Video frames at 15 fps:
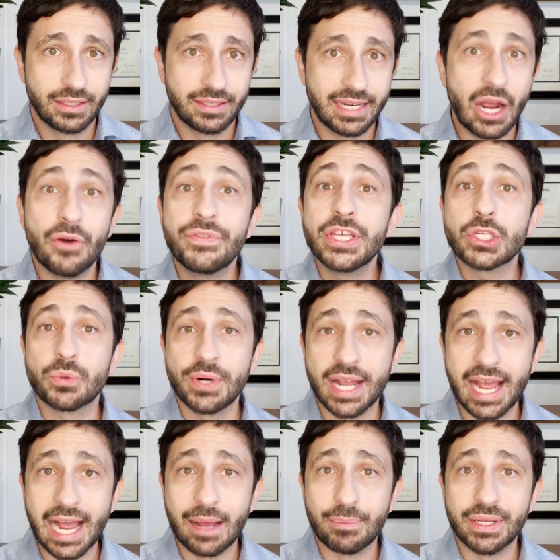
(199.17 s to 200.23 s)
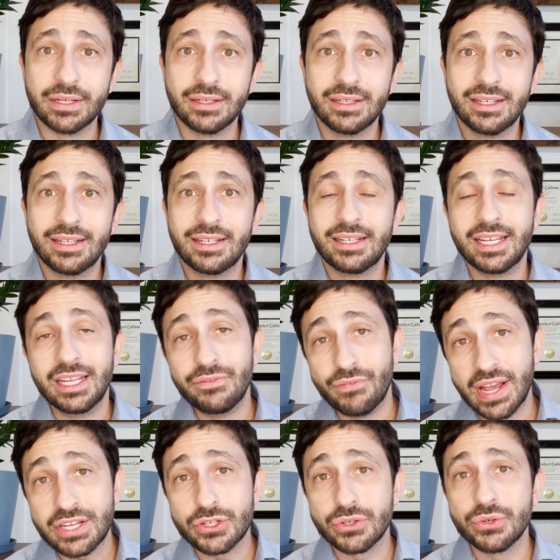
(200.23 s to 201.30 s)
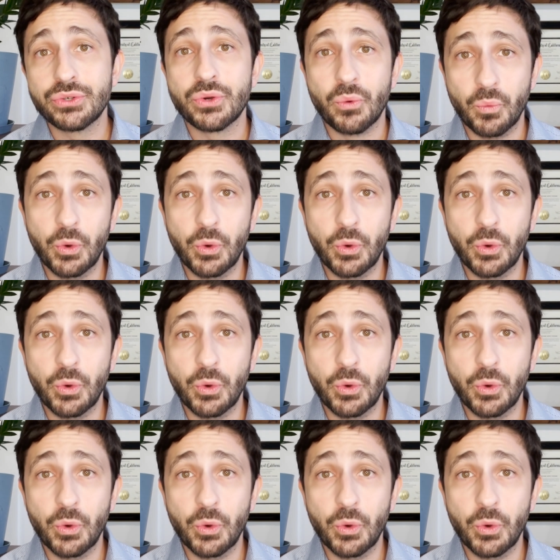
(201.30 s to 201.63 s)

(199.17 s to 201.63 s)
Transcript: Now, if this were to happen, investors